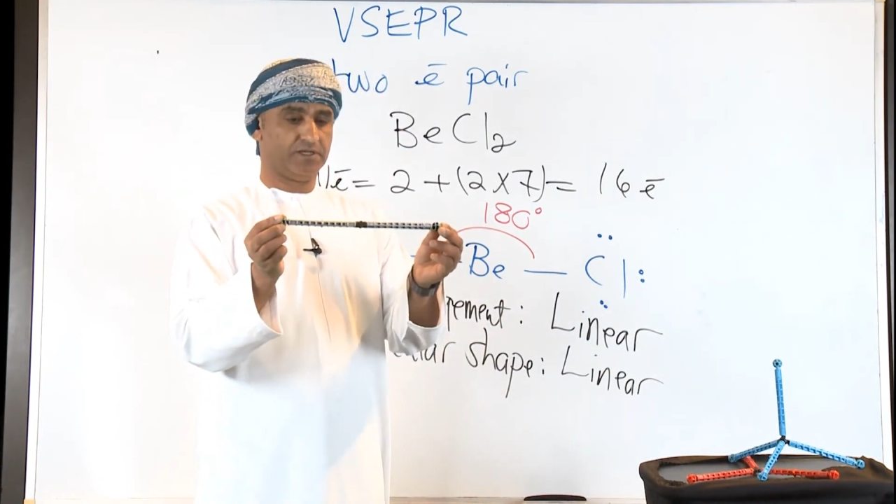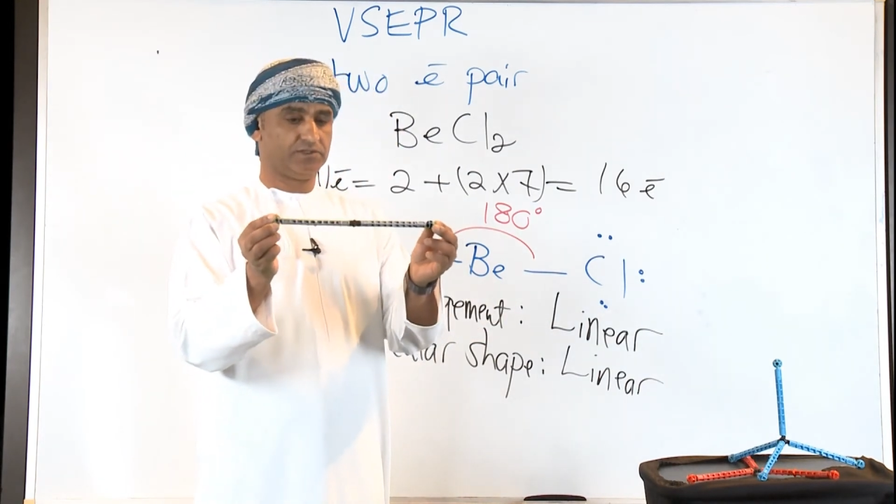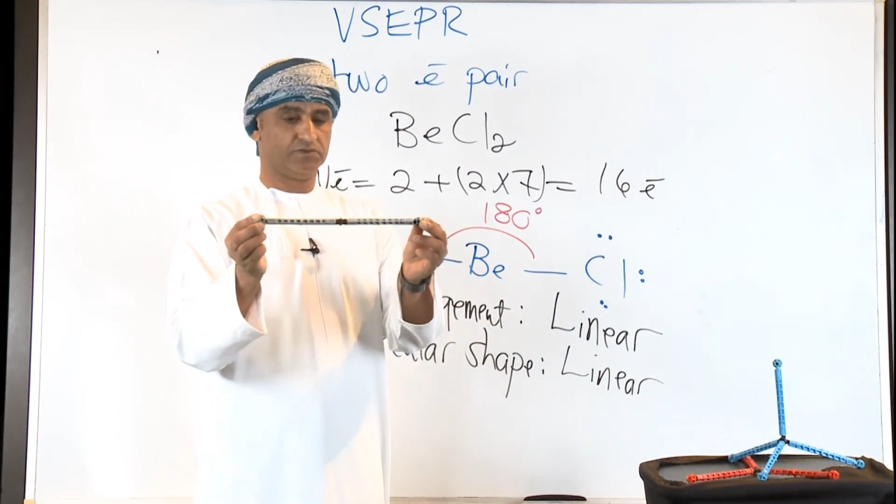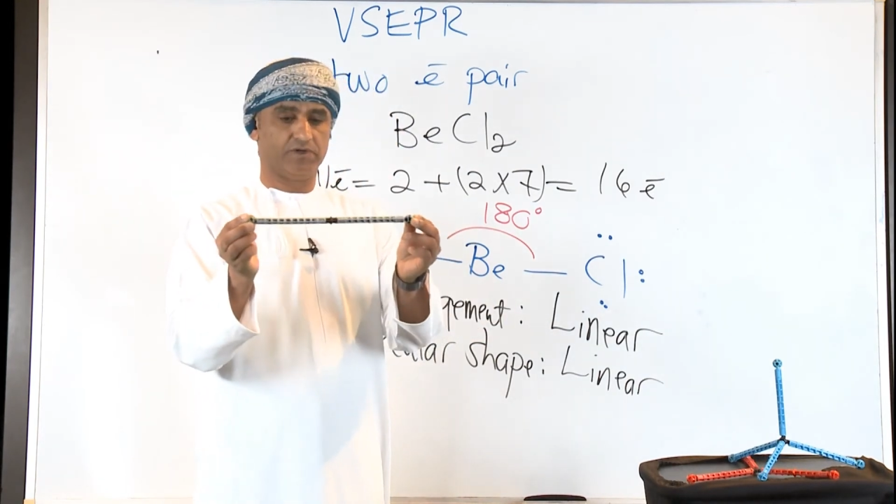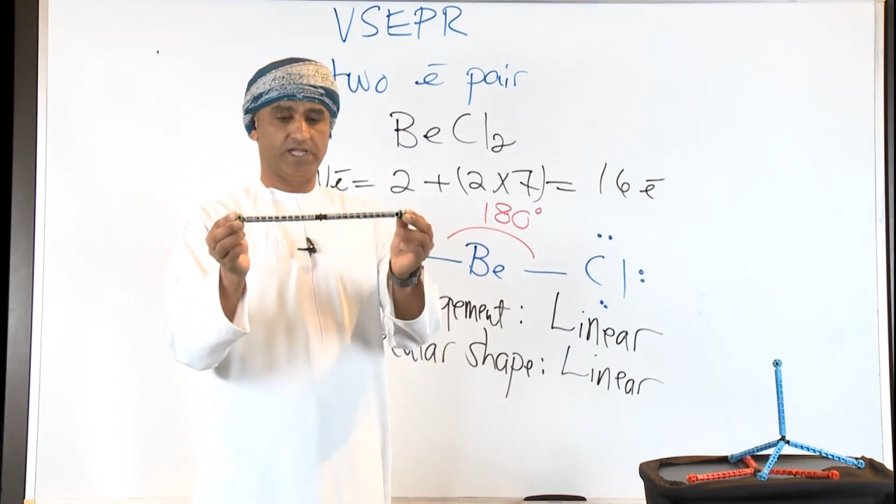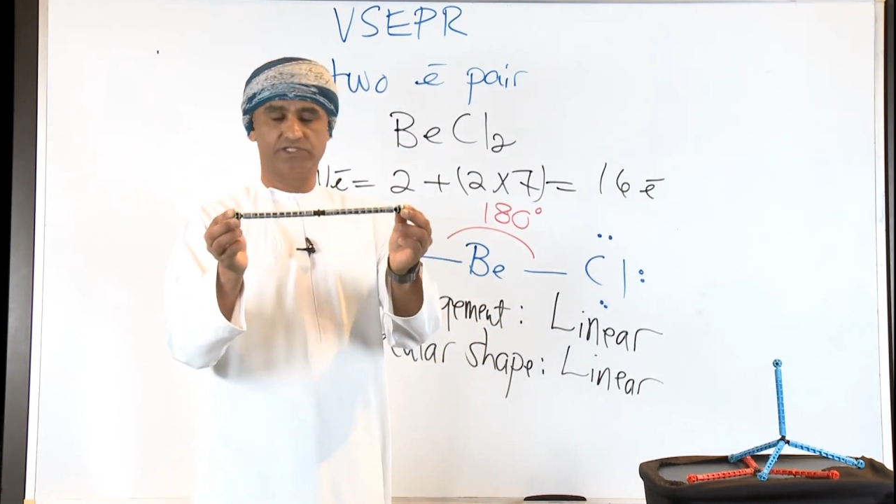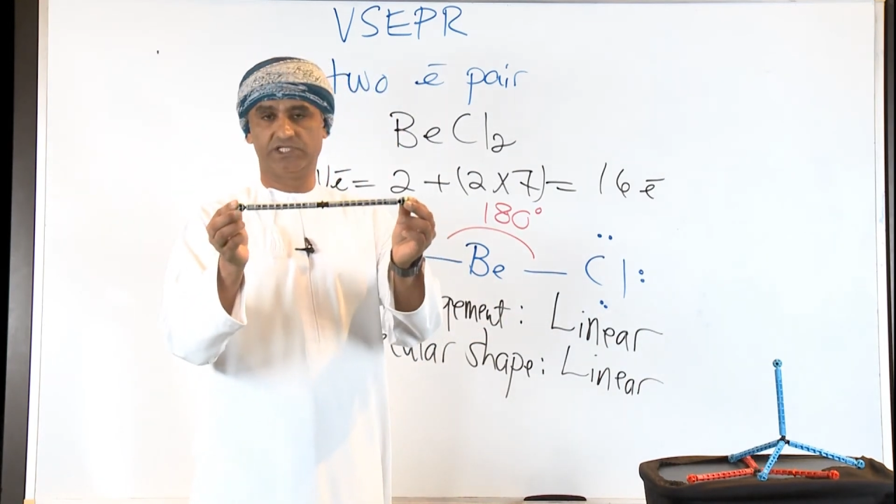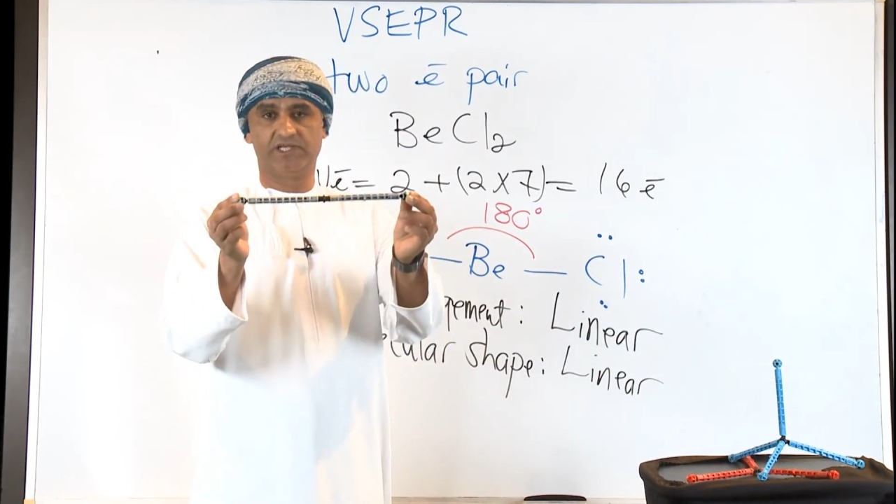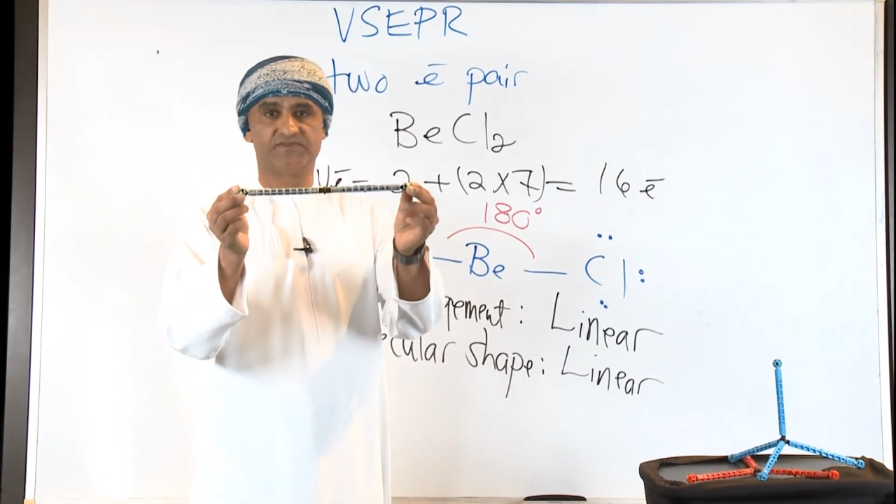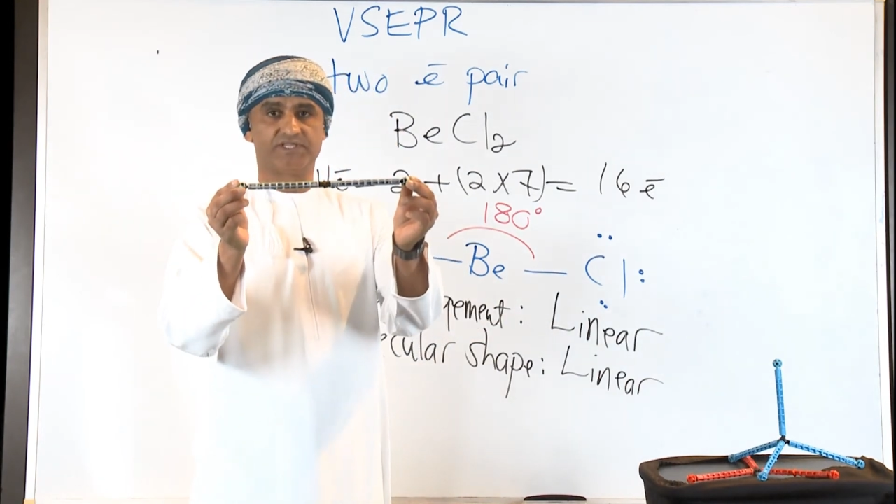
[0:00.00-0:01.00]
to
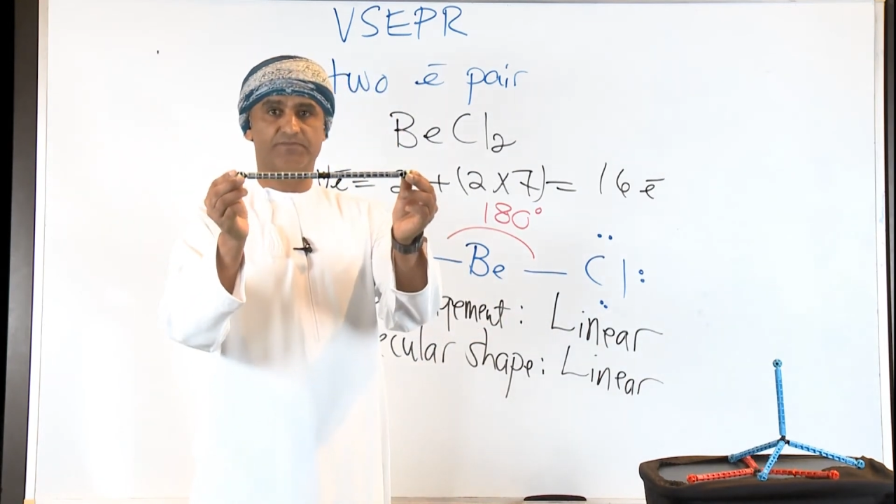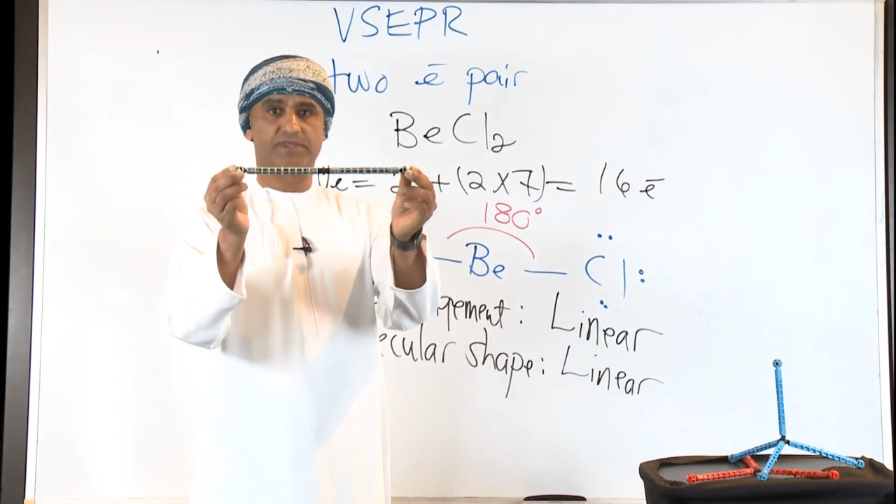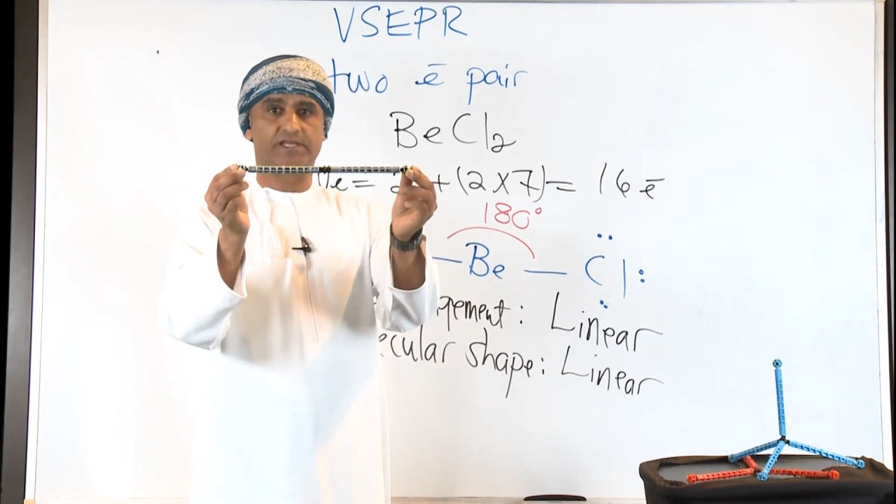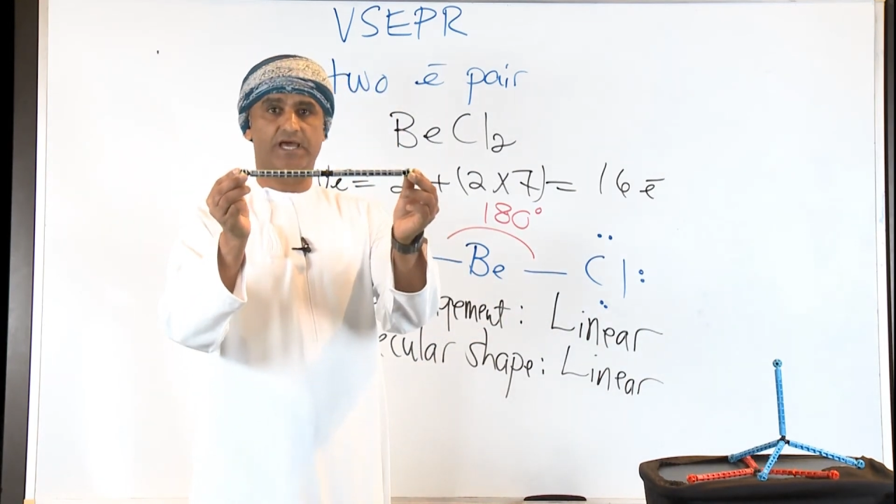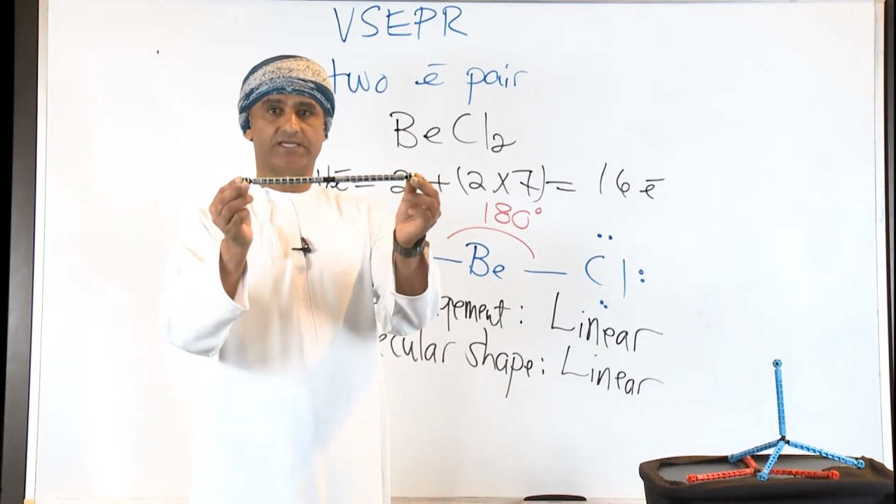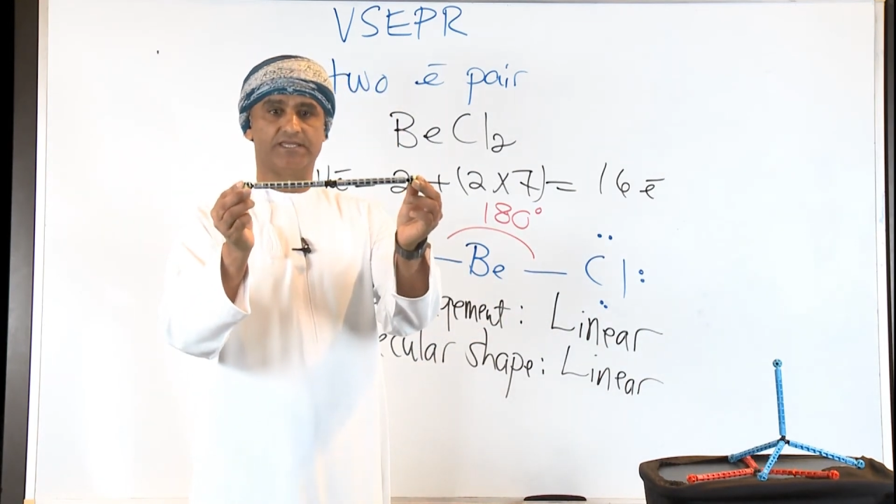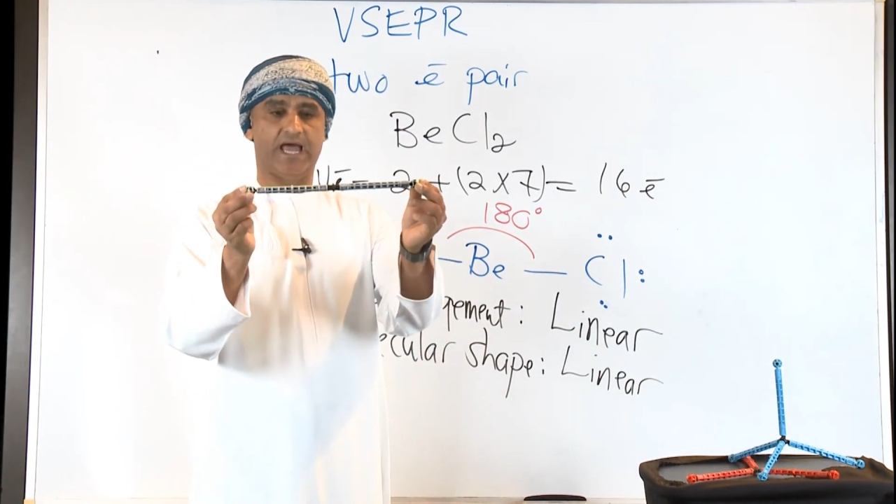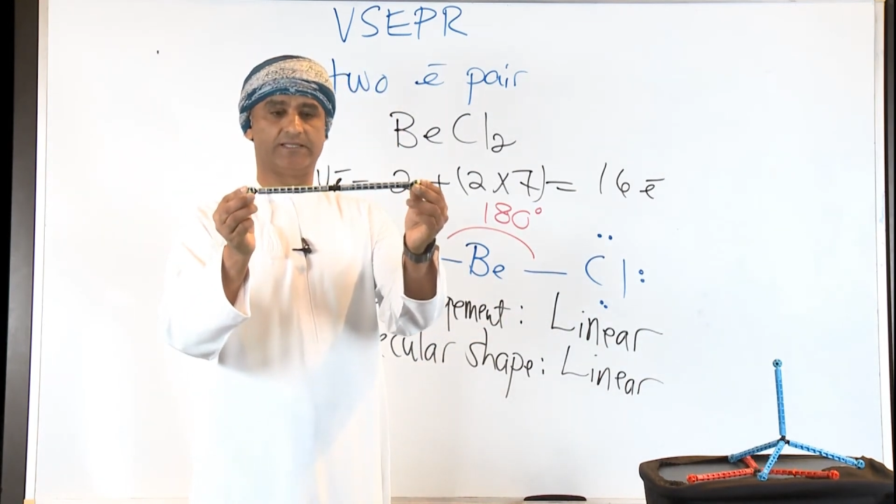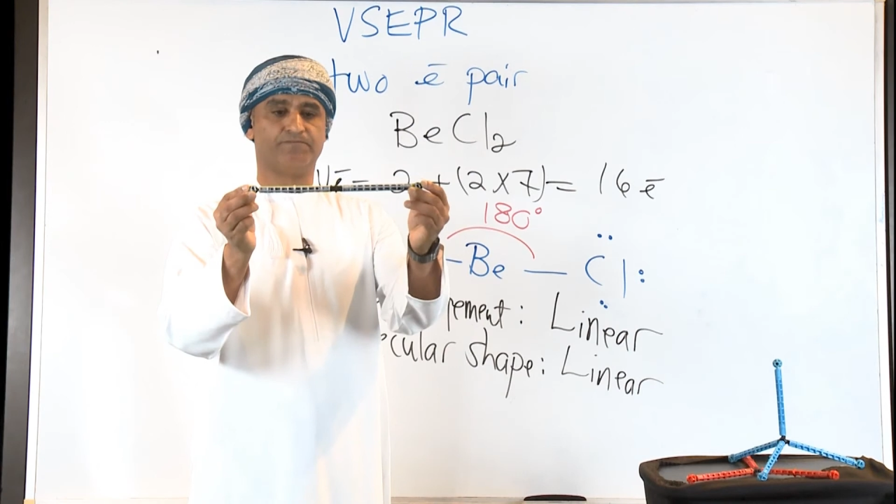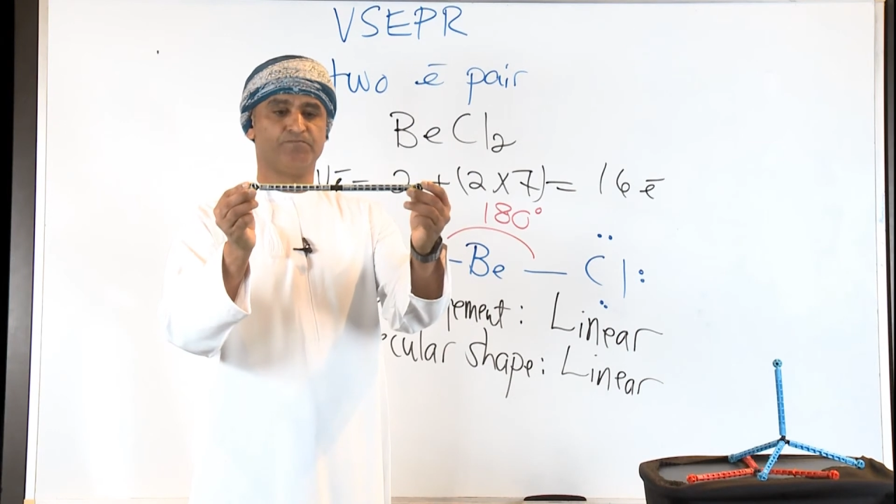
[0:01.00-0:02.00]
achieve something like
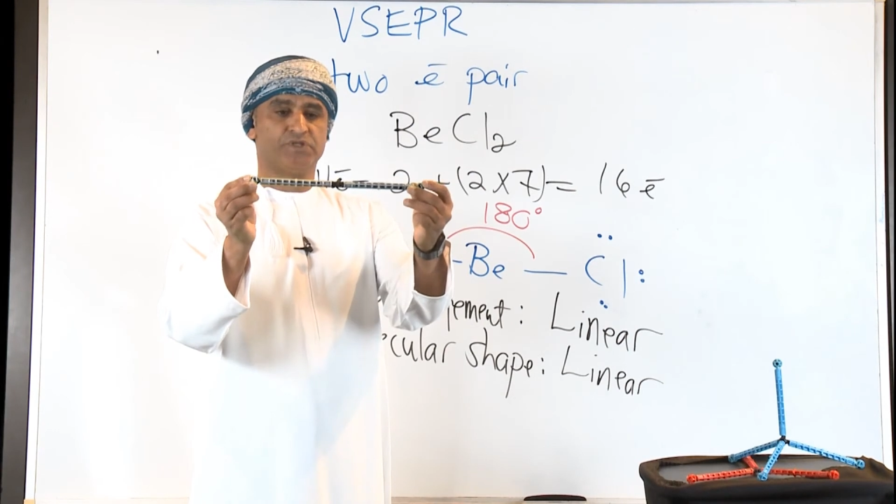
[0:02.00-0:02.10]
that.